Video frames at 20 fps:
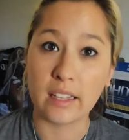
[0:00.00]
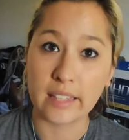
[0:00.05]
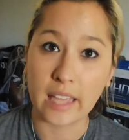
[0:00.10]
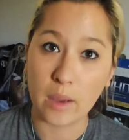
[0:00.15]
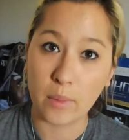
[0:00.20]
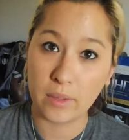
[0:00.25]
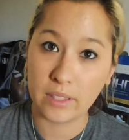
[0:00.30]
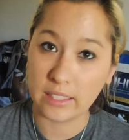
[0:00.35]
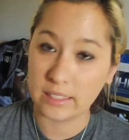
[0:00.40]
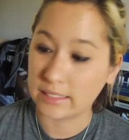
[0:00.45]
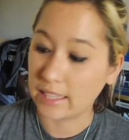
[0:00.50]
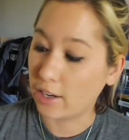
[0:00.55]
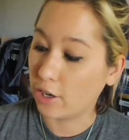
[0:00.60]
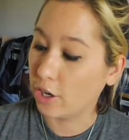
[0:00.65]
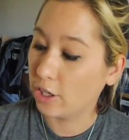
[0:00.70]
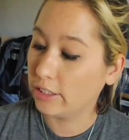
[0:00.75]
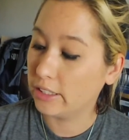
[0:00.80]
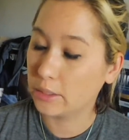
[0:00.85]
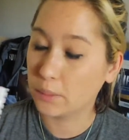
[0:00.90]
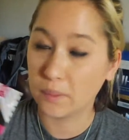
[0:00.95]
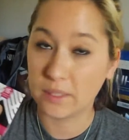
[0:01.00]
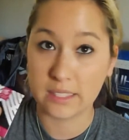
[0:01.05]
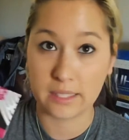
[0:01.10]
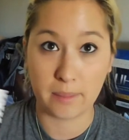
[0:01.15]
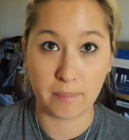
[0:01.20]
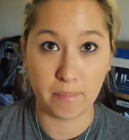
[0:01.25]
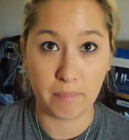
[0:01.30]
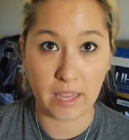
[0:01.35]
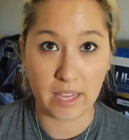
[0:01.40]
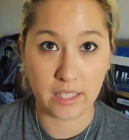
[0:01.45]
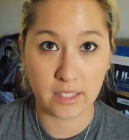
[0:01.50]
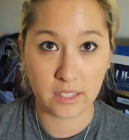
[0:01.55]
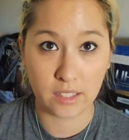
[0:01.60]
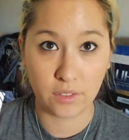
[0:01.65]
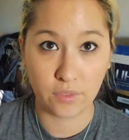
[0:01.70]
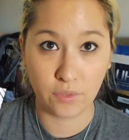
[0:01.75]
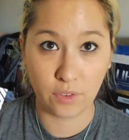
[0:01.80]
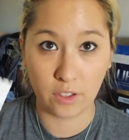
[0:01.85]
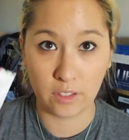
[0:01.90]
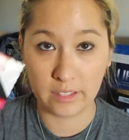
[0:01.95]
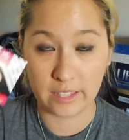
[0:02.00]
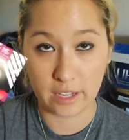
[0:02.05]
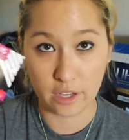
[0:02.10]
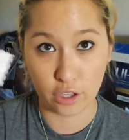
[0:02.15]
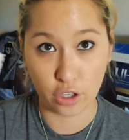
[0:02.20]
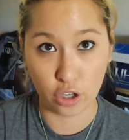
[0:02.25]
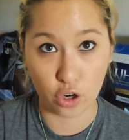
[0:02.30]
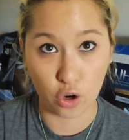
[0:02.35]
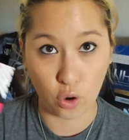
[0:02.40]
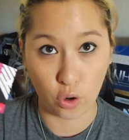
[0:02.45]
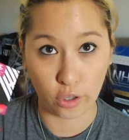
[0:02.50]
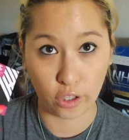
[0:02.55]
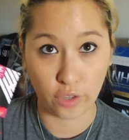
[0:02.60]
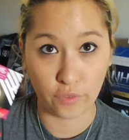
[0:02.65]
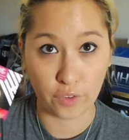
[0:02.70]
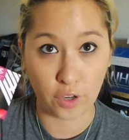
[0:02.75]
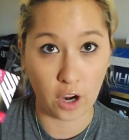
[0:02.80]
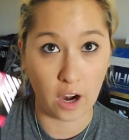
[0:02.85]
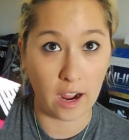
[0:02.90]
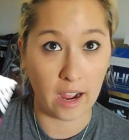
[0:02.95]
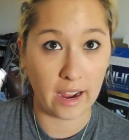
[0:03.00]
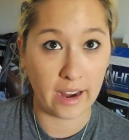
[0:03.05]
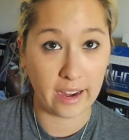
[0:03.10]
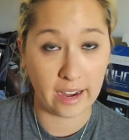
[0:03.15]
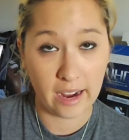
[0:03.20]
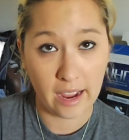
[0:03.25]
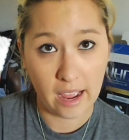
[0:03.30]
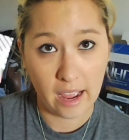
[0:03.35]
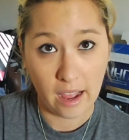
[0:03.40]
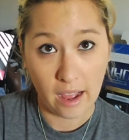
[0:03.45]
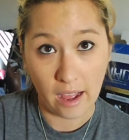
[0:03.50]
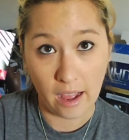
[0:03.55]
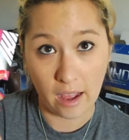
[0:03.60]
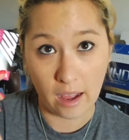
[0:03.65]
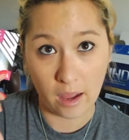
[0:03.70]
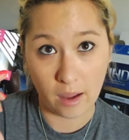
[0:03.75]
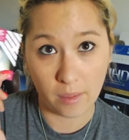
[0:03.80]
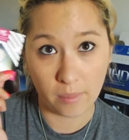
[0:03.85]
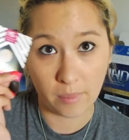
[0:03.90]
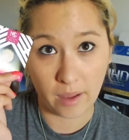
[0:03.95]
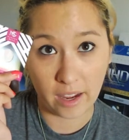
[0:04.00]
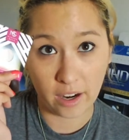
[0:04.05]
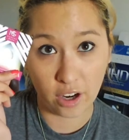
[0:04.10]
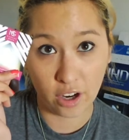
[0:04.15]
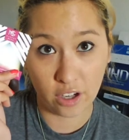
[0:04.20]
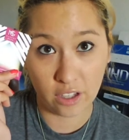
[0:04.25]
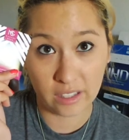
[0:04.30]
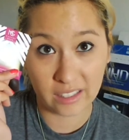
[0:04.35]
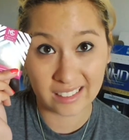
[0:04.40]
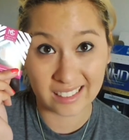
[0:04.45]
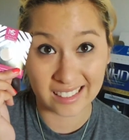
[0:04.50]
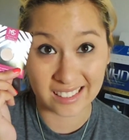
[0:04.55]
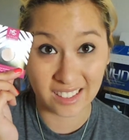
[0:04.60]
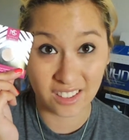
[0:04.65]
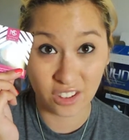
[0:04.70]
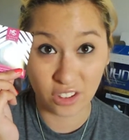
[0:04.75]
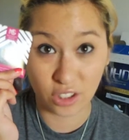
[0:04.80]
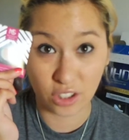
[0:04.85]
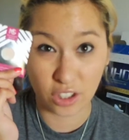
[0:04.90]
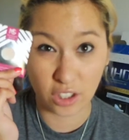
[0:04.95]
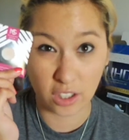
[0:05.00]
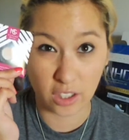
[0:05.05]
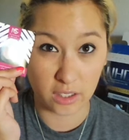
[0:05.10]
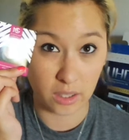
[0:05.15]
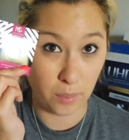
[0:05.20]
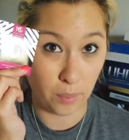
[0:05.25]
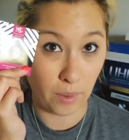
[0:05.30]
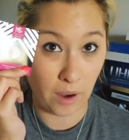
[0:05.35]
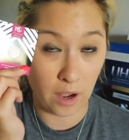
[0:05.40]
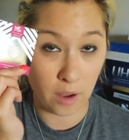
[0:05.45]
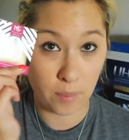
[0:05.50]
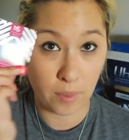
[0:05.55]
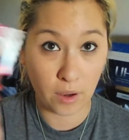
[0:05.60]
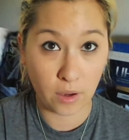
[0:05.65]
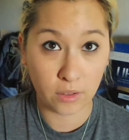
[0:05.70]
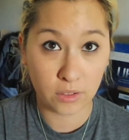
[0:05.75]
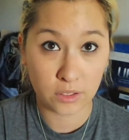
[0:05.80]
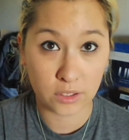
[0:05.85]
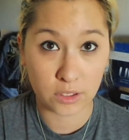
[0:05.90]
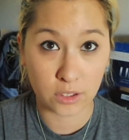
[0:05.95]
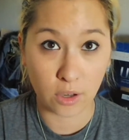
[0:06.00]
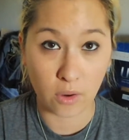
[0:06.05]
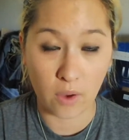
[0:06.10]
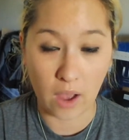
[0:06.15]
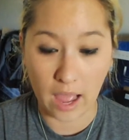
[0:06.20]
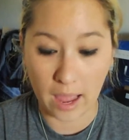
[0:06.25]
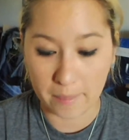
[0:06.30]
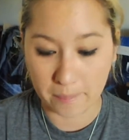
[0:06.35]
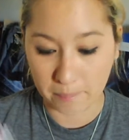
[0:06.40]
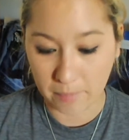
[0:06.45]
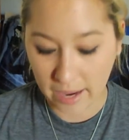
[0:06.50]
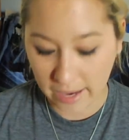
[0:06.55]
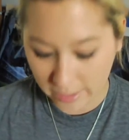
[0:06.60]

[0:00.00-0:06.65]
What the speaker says: I got that one is I heard this one is amazing for the inner corner of your eye. I heard it doesn't look good on the brow bone, so I